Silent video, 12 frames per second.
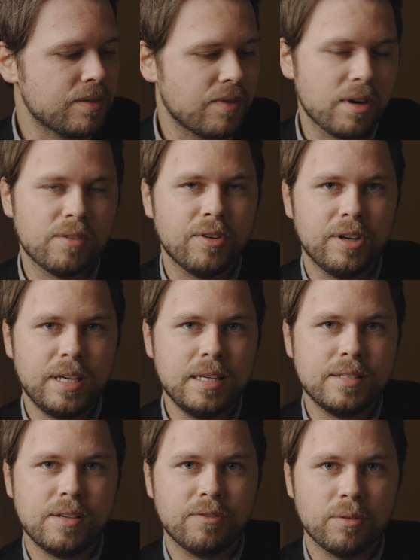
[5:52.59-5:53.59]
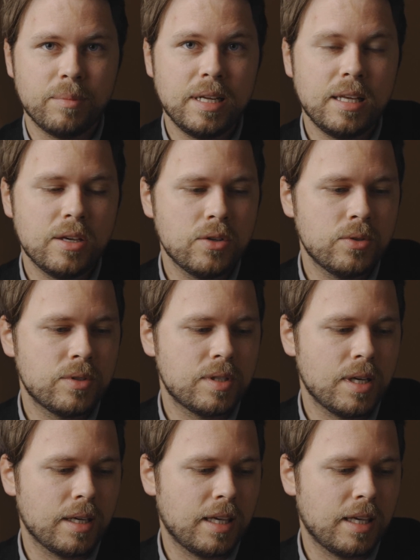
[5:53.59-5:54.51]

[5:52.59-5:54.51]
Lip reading: very, very easy for me to use.